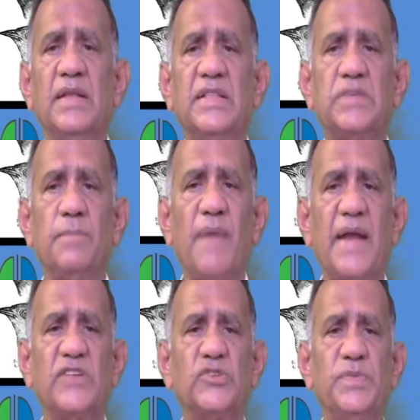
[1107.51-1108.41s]
In the
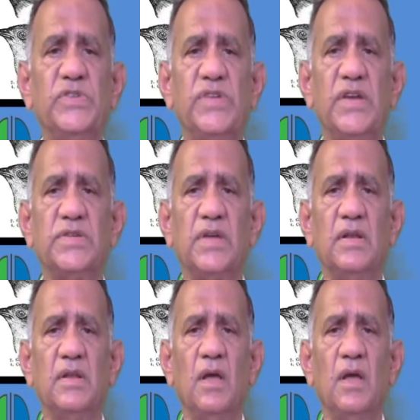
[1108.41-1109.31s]
sympatric
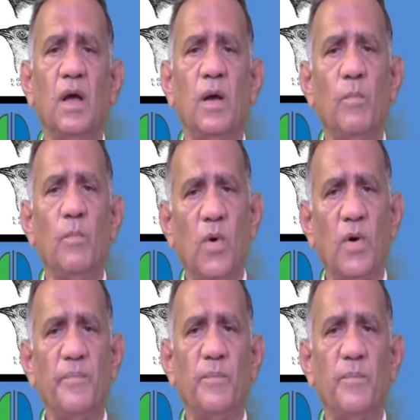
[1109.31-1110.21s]
speciation,
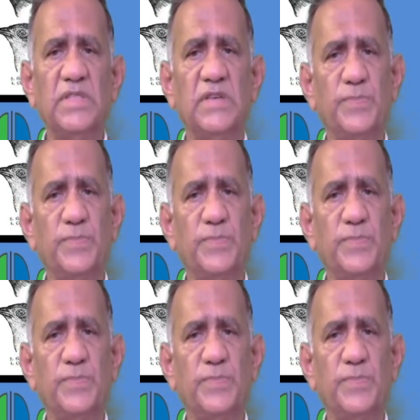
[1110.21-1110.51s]
both the